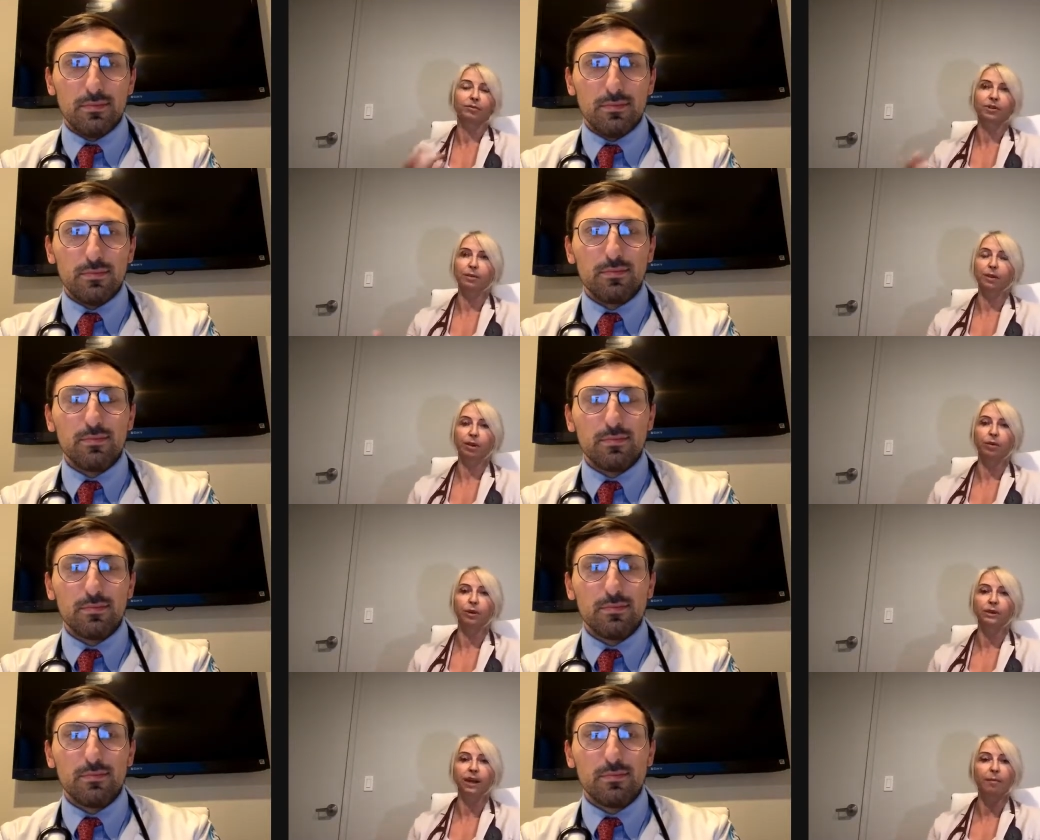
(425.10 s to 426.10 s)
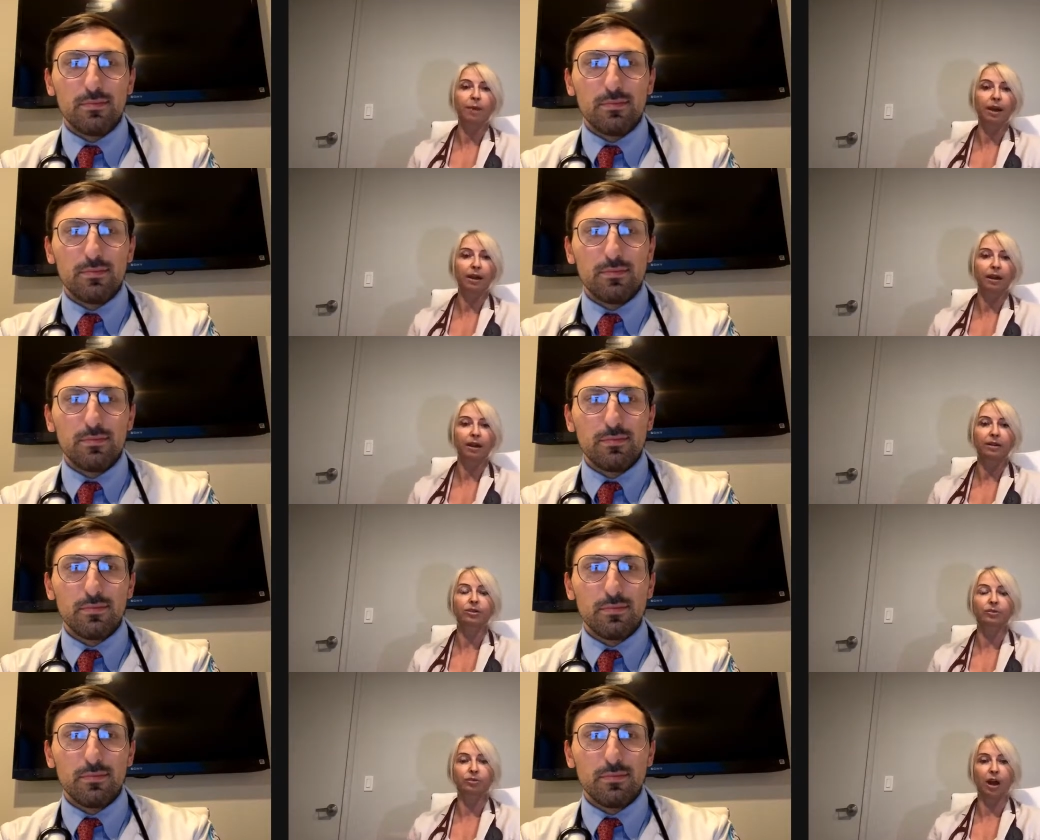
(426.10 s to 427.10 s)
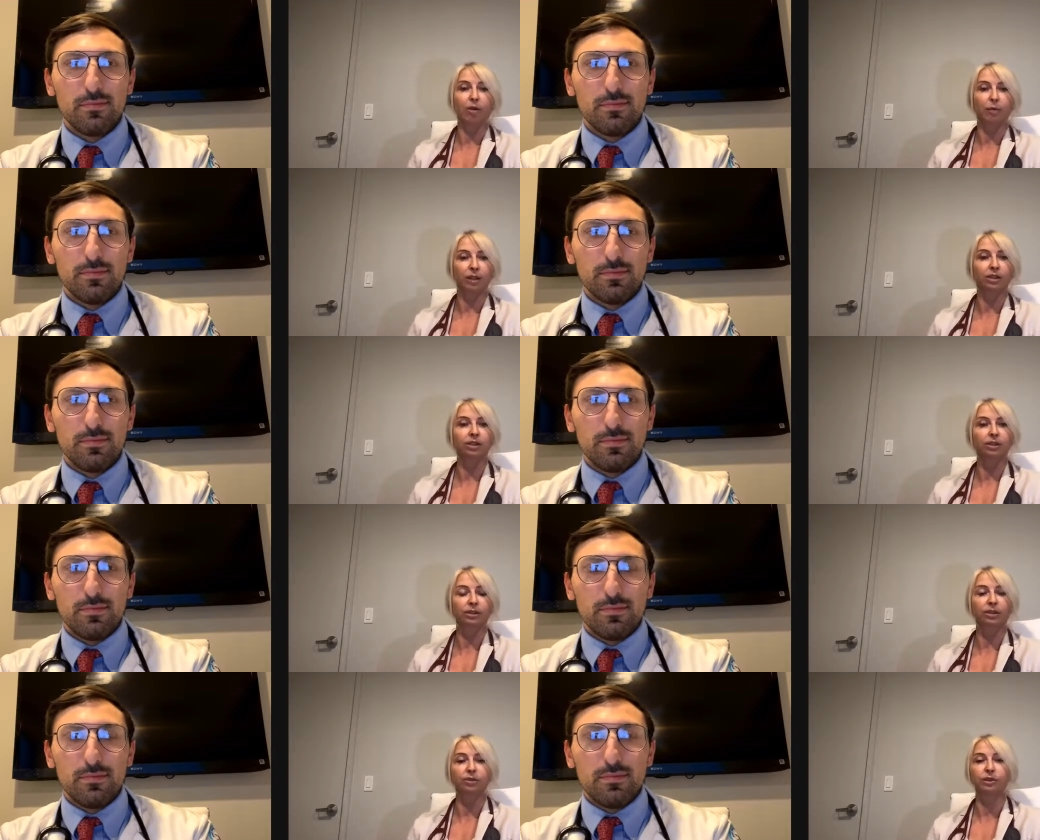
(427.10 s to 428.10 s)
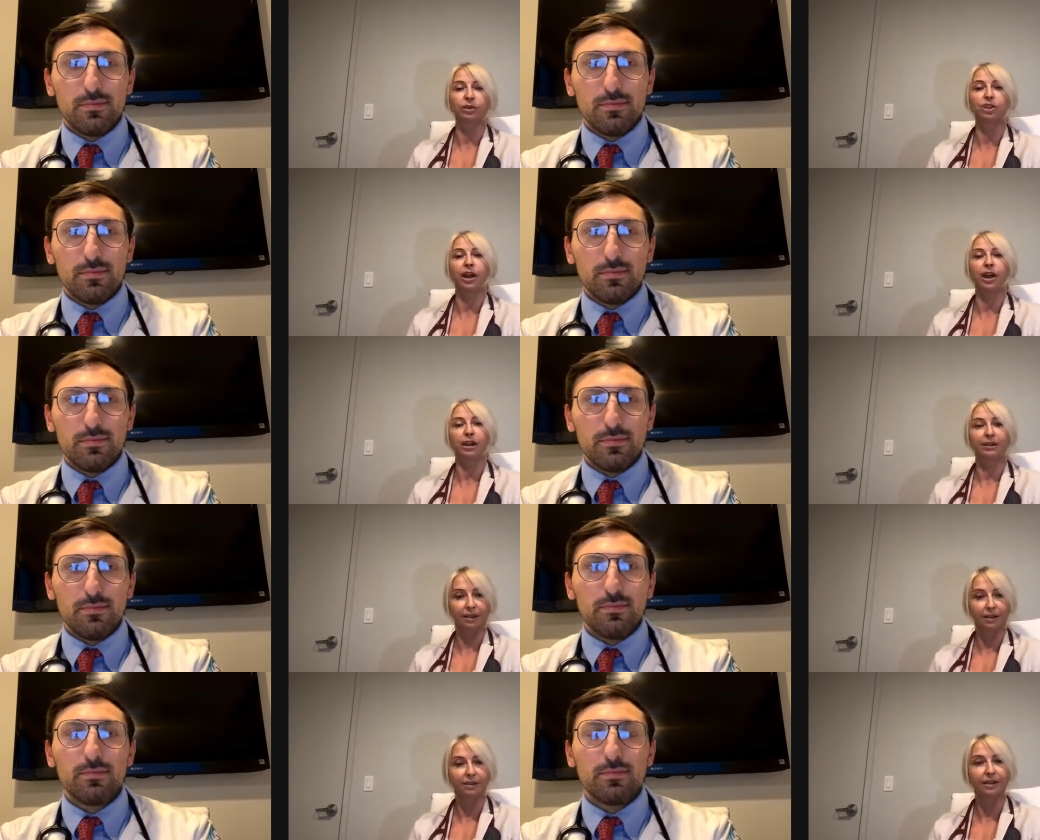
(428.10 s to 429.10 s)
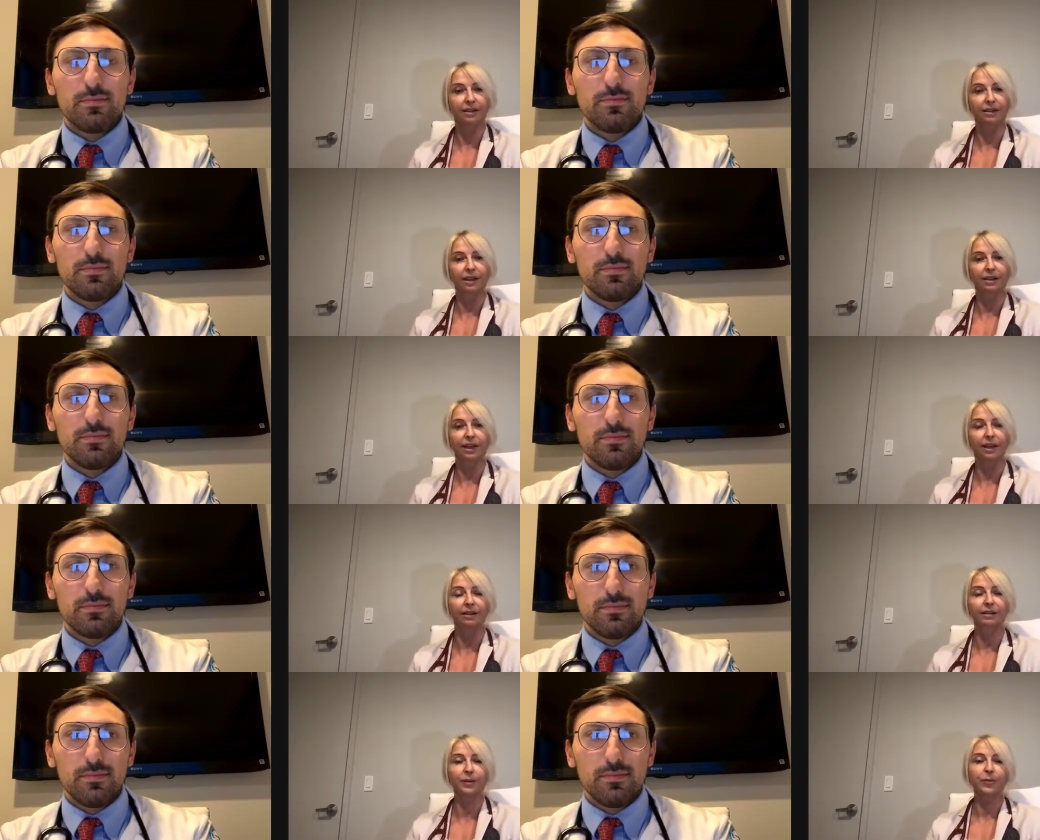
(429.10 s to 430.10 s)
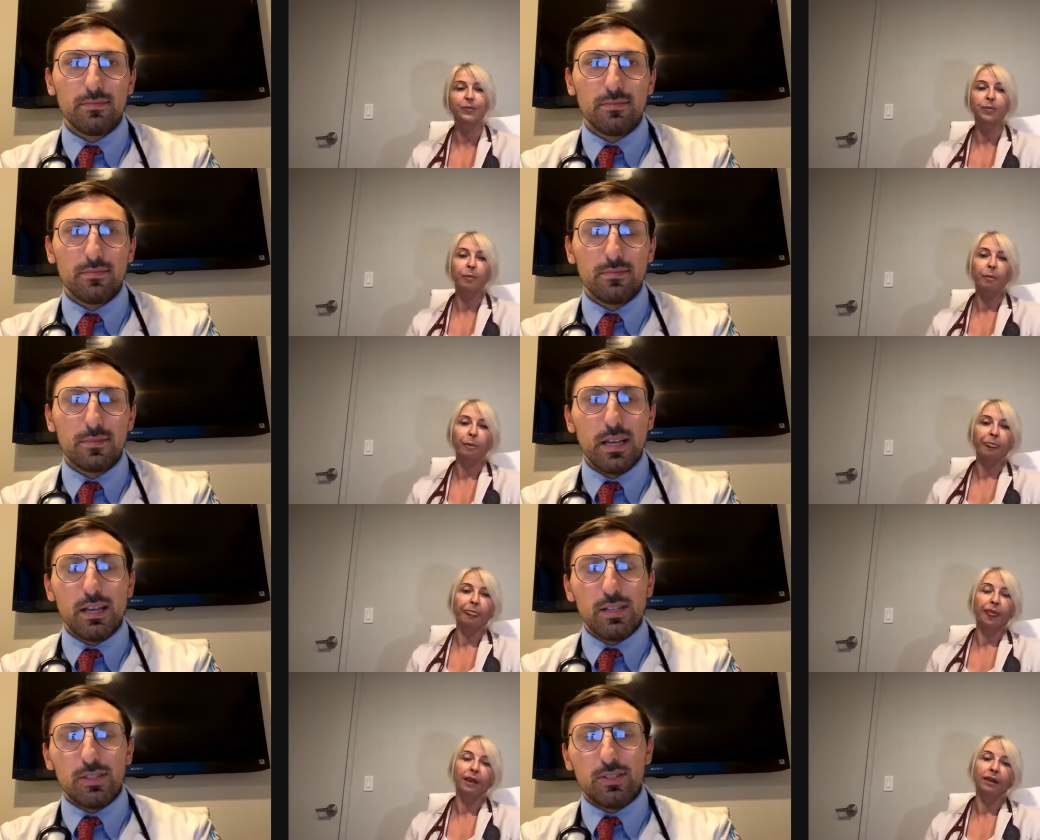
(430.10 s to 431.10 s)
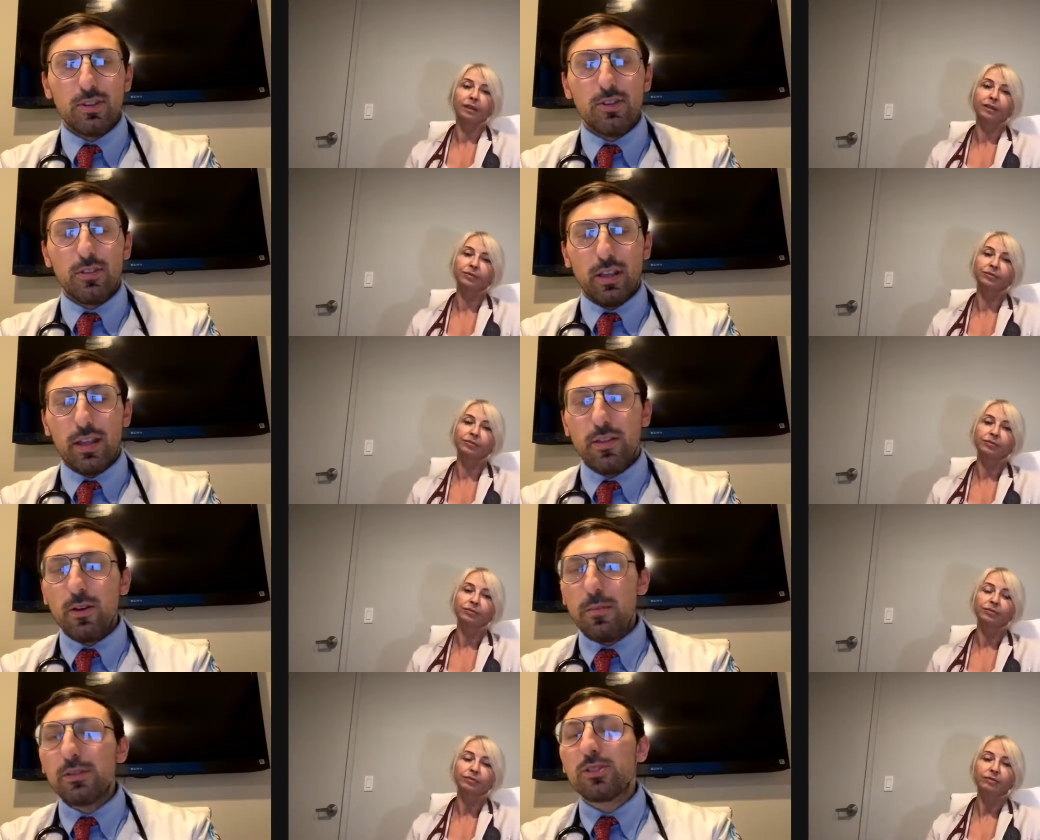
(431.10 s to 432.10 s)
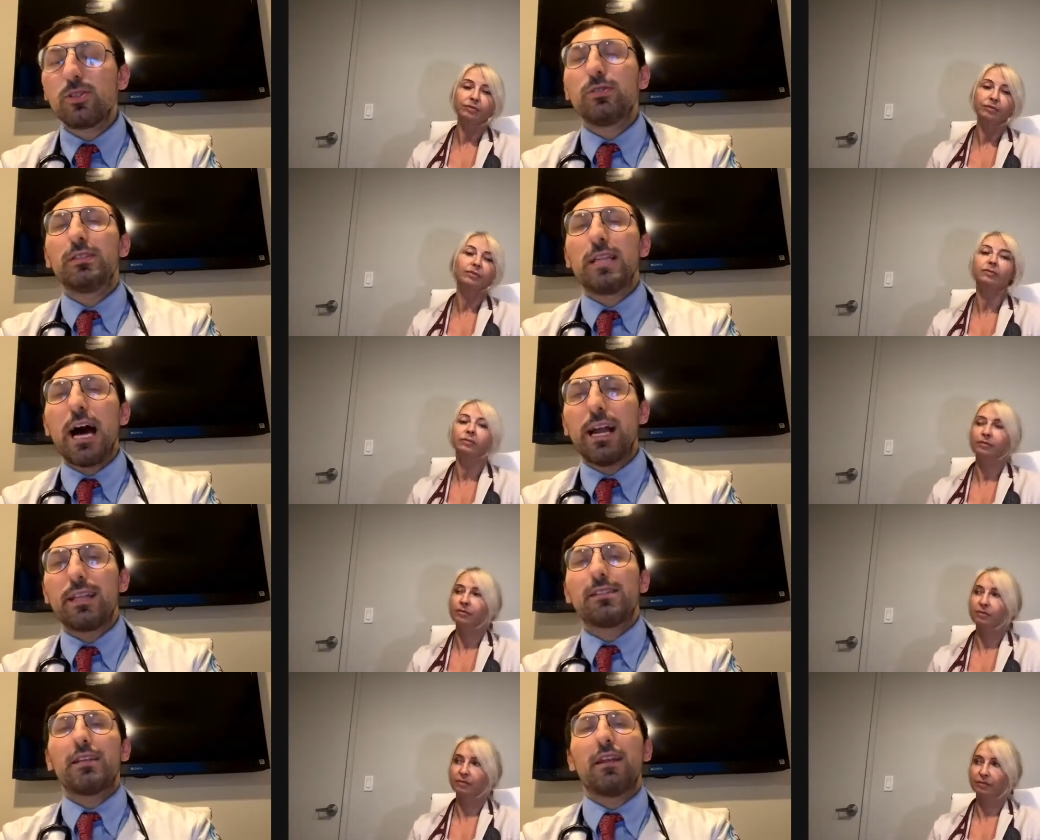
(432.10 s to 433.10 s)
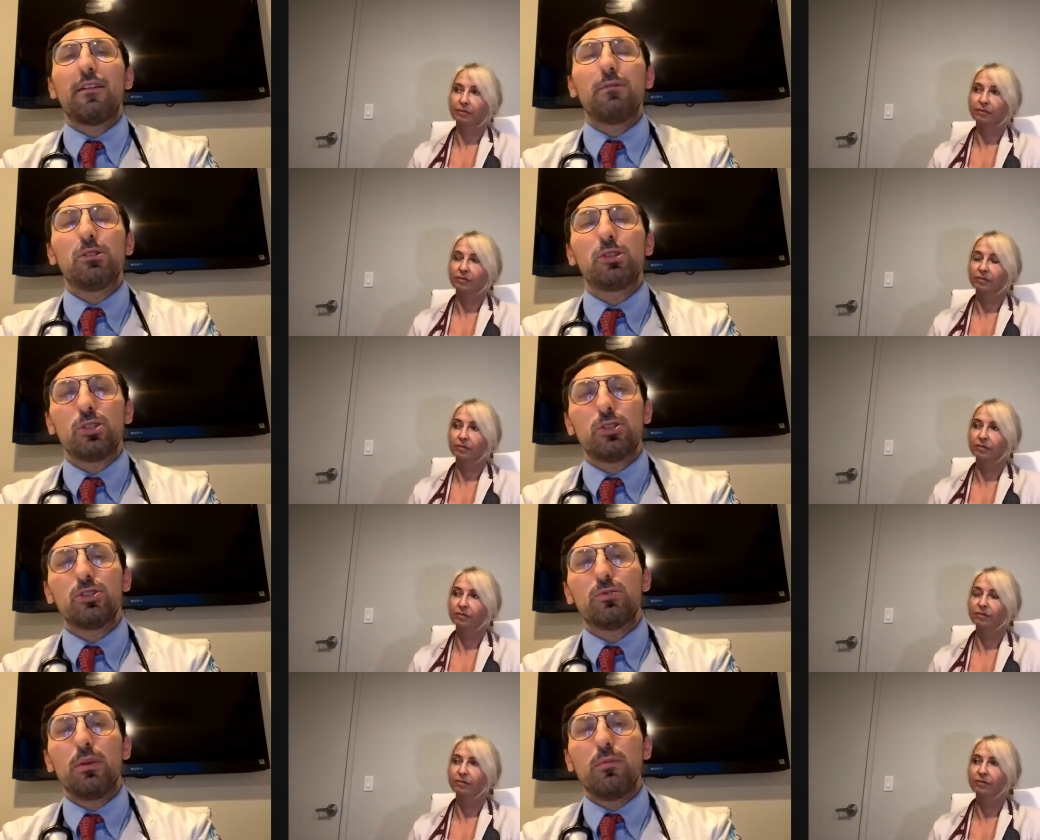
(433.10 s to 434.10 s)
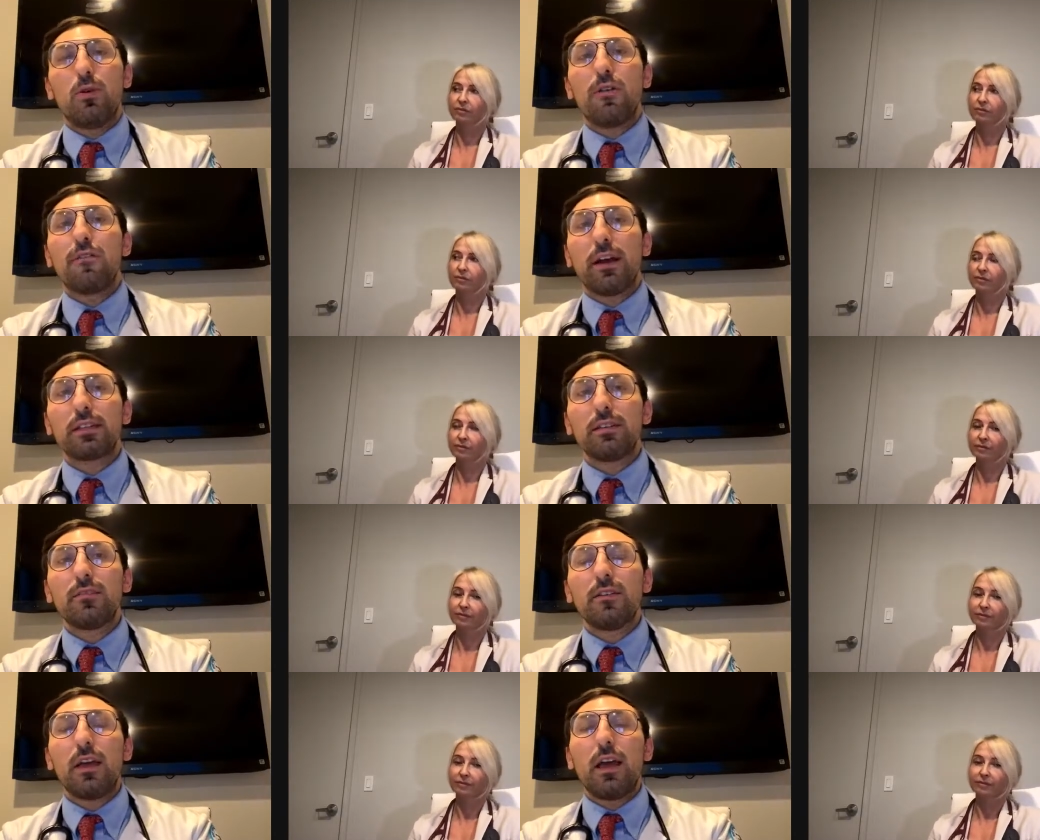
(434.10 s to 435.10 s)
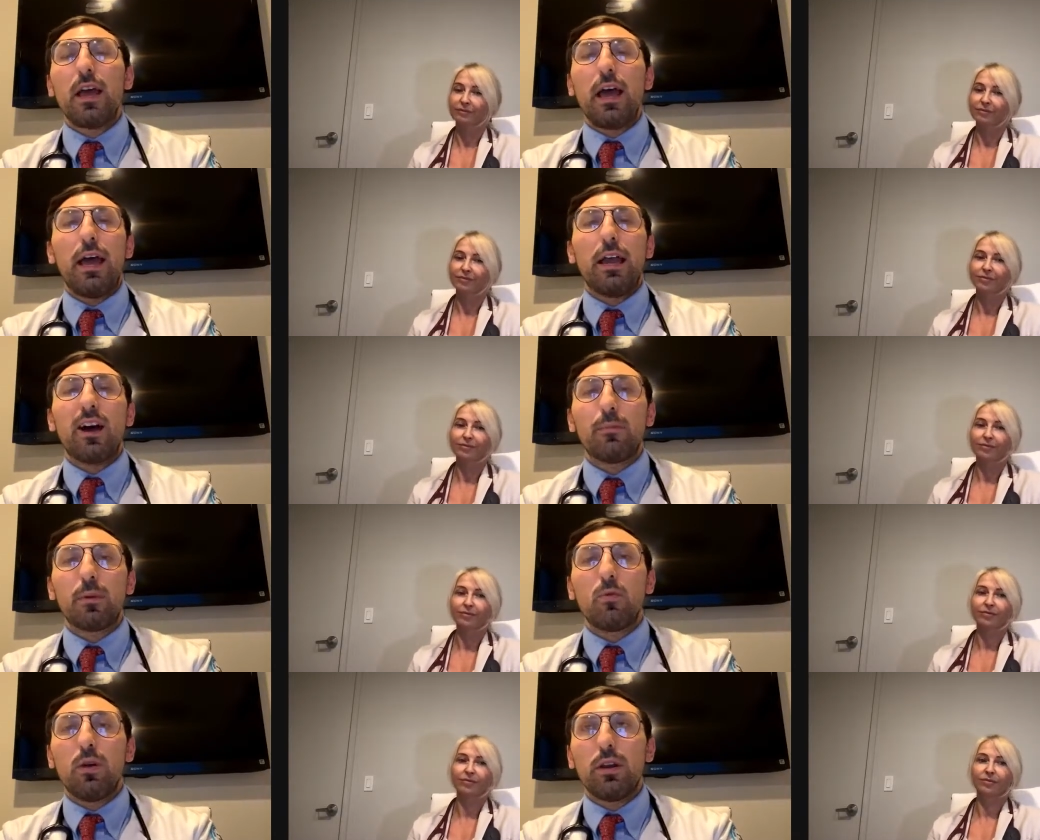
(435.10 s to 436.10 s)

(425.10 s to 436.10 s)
Speaker 1: somebody who is diabetic, how much insulin to inject, and things like that.
Speaker 2: Certainly, and there have been certain diets that have been shown to be more effective at helping one